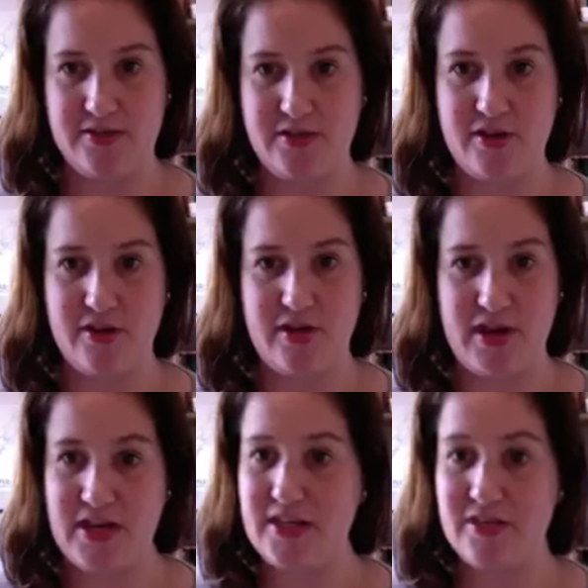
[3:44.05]
So
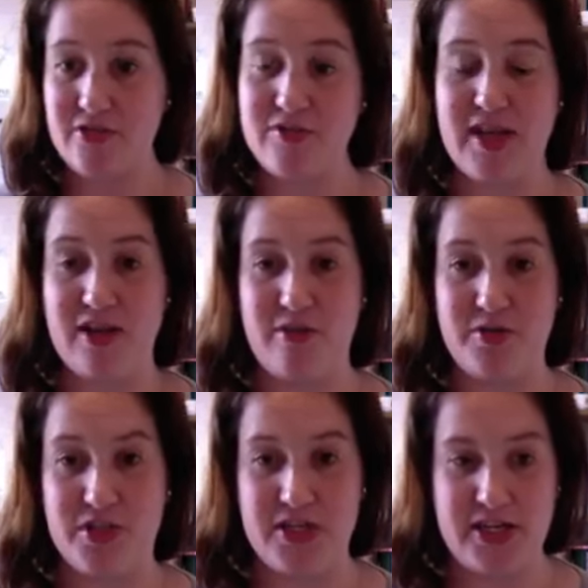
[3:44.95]
I took that
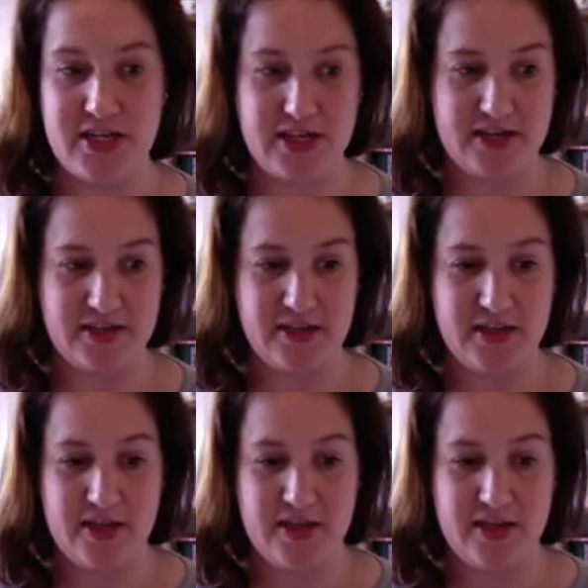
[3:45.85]
opportunity and